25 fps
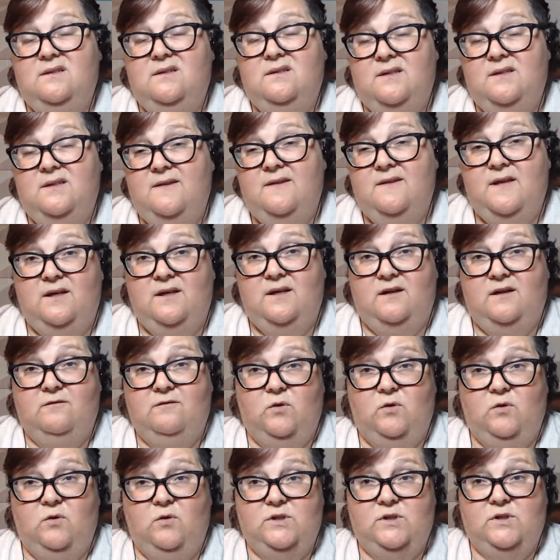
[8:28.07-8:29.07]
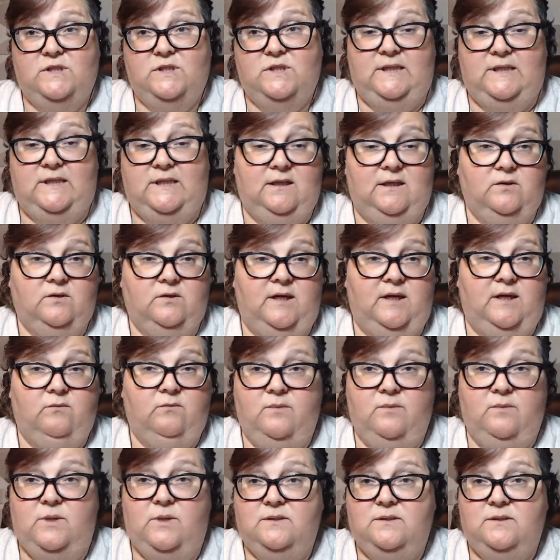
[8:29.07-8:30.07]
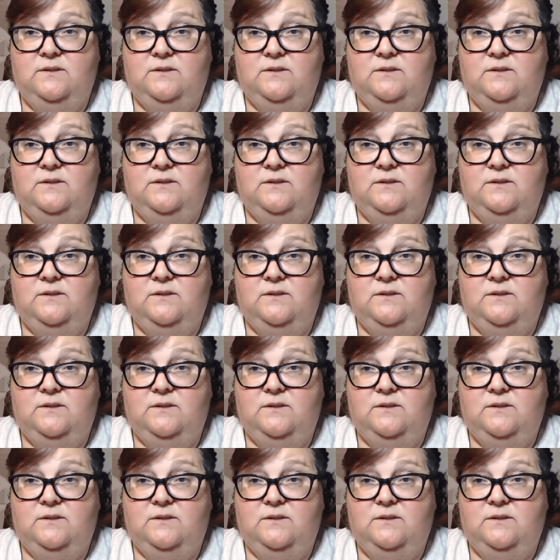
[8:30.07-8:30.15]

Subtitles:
and then unfortunately killed 8 women.